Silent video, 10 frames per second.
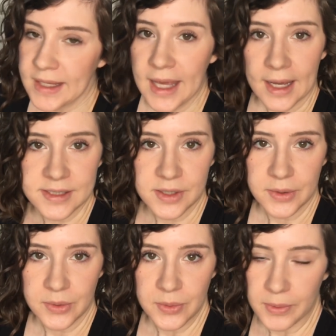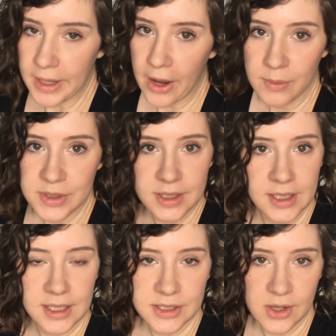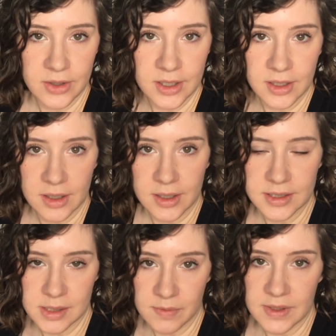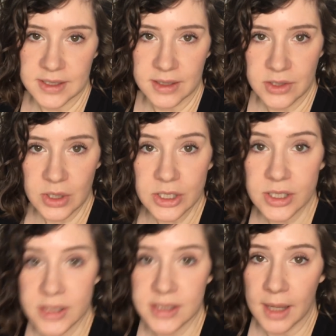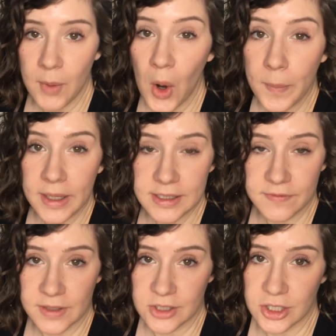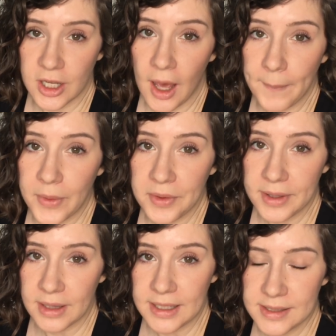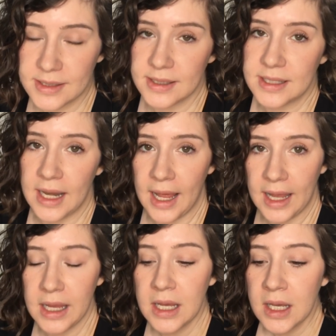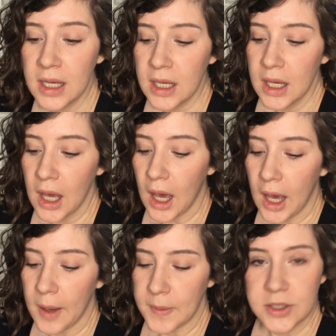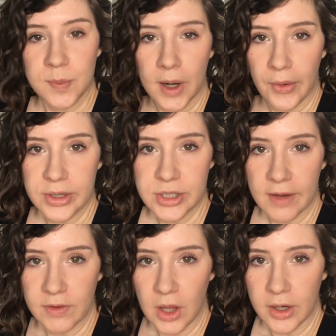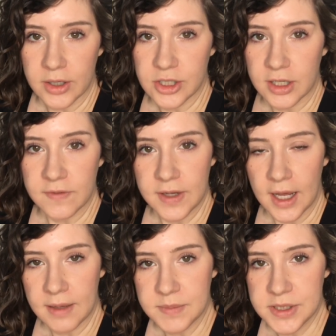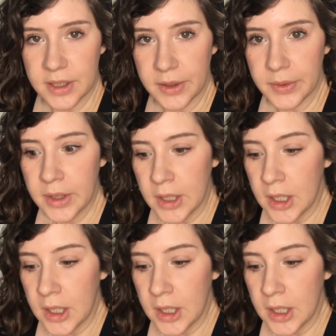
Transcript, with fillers: yeah, so now I'm just going to get started on some of these illustrations. I'm hoping to finish a couple at least today um, but tomorrow I should have a longer chunk of time. So